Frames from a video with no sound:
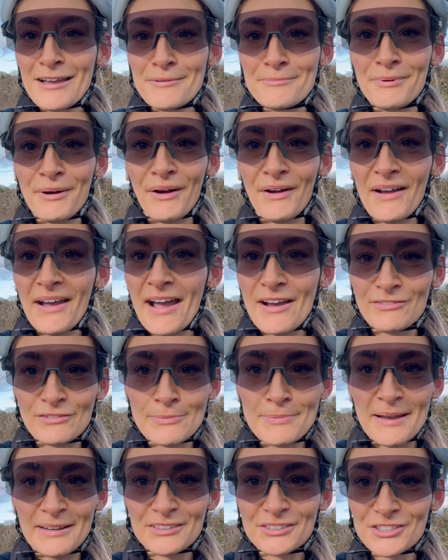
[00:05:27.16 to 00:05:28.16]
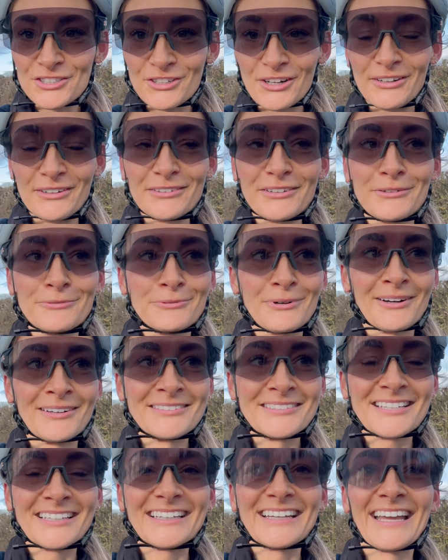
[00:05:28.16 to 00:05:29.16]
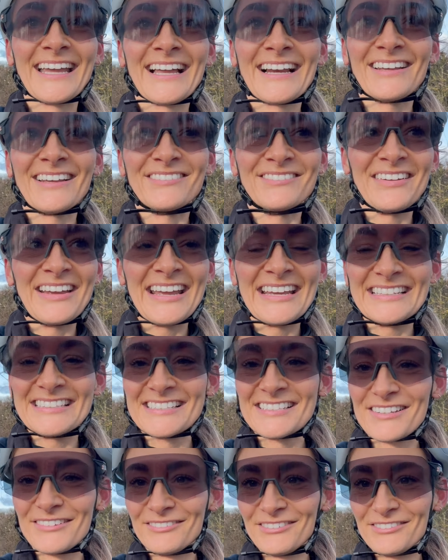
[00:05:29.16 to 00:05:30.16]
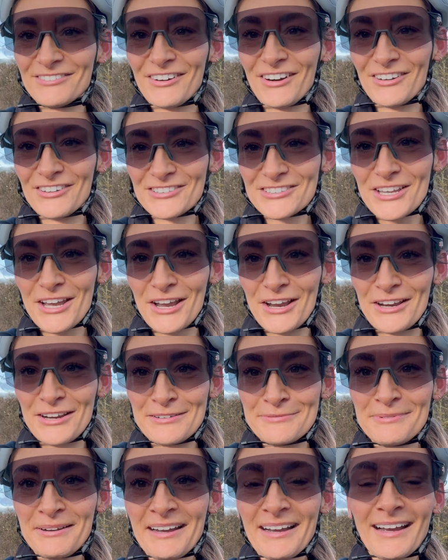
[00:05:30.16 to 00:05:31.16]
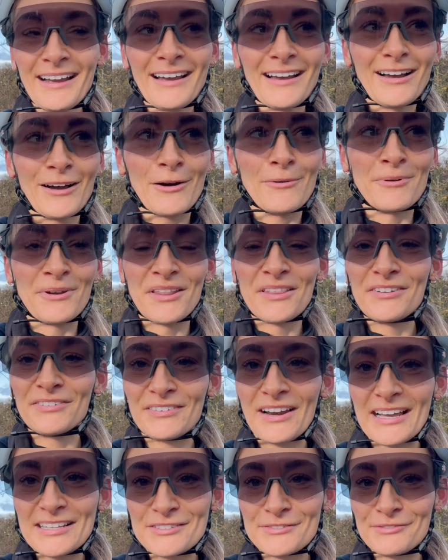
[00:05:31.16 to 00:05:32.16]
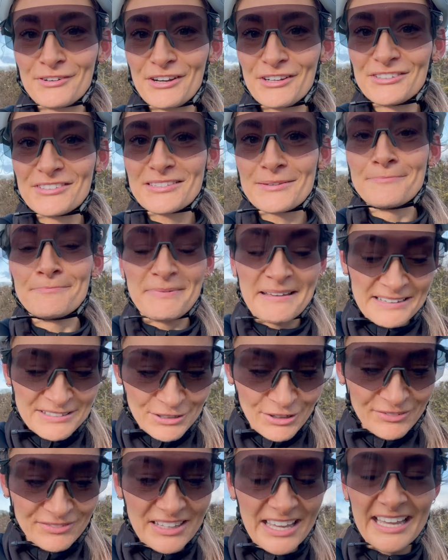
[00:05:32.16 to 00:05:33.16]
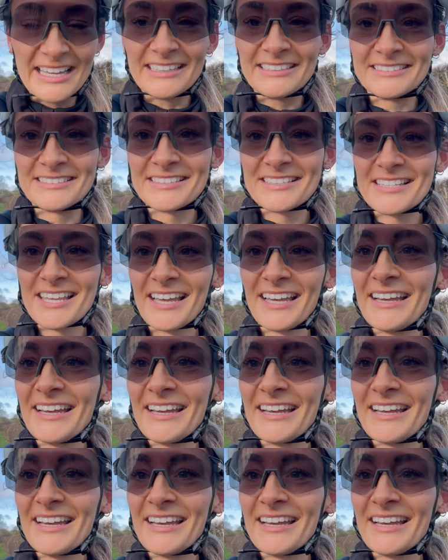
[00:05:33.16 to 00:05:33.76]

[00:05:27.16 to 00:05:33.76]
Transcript: but every pedal stroke was killing me. So we rolled home on one of the flatter routes and binned off the hills.